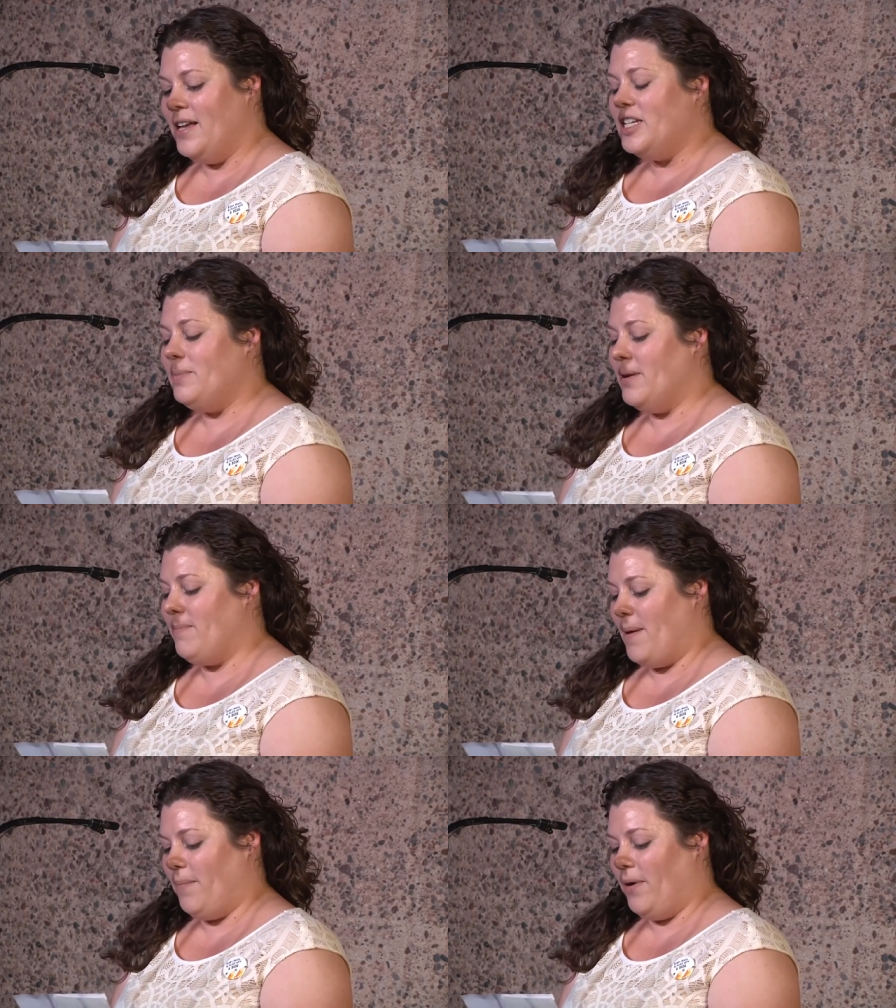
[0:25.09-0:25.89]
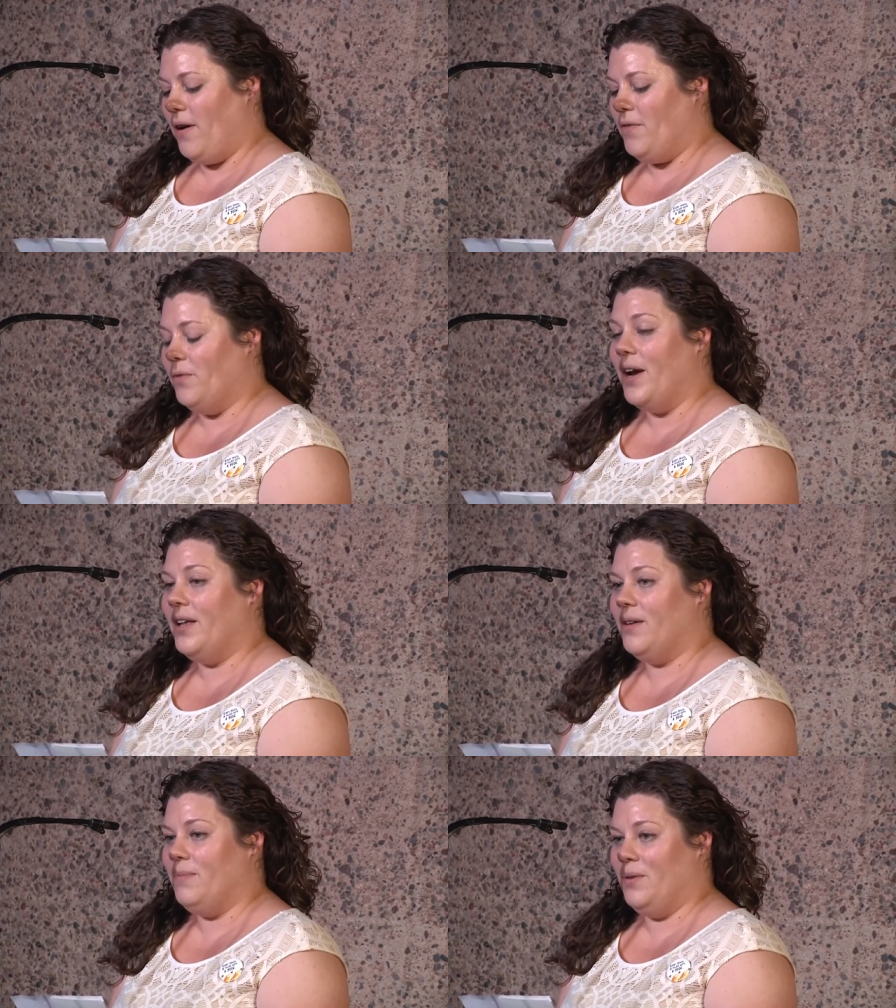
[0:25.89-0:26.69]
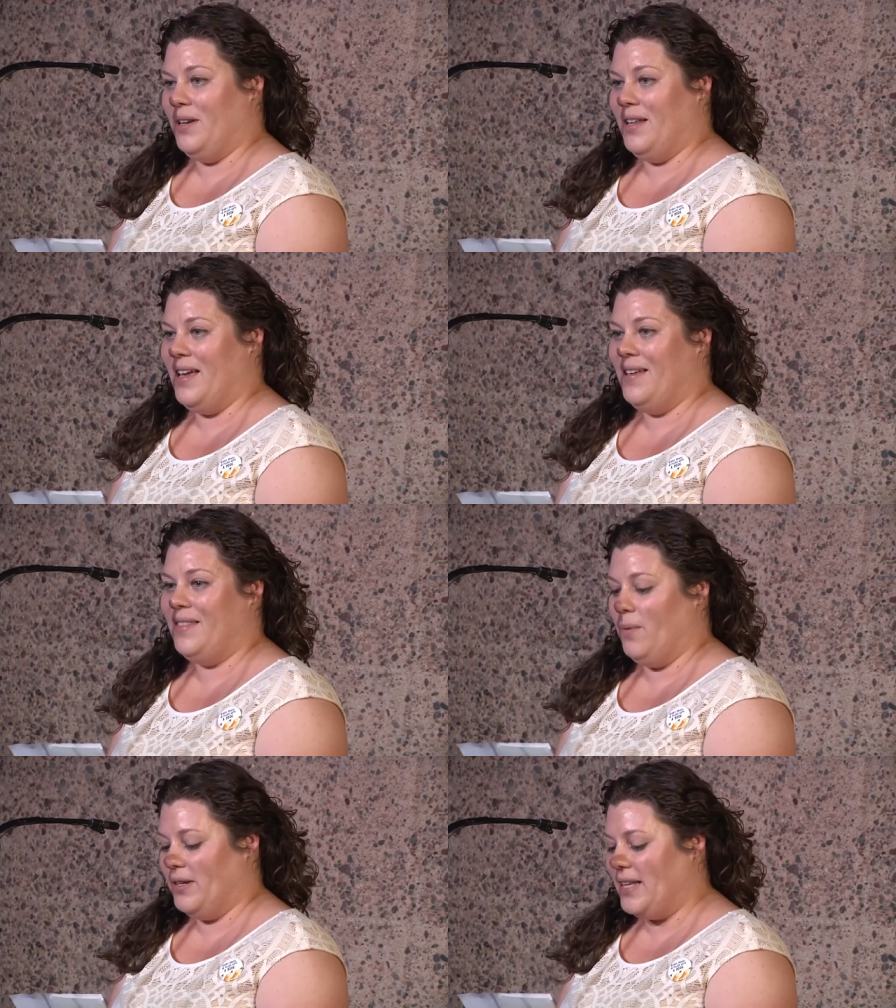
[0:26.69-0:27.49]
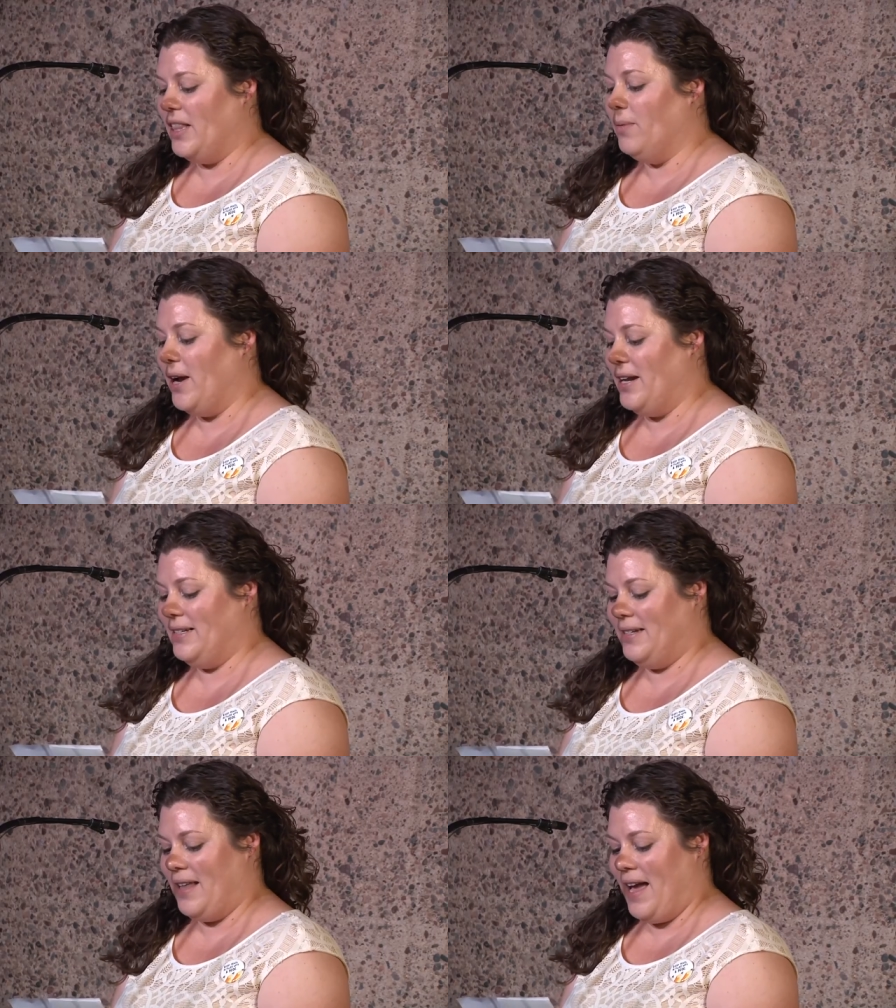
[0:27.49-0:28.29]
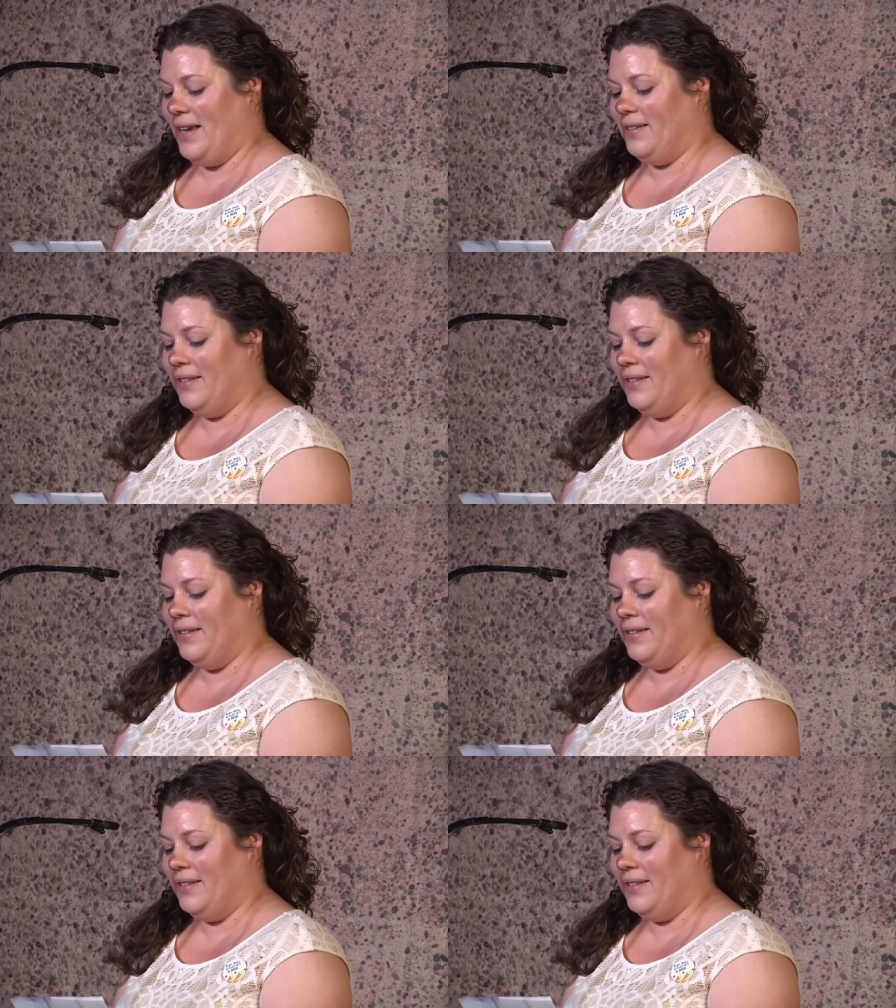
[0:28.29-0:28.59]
to be a member of the writing community that we're celebrating tonight.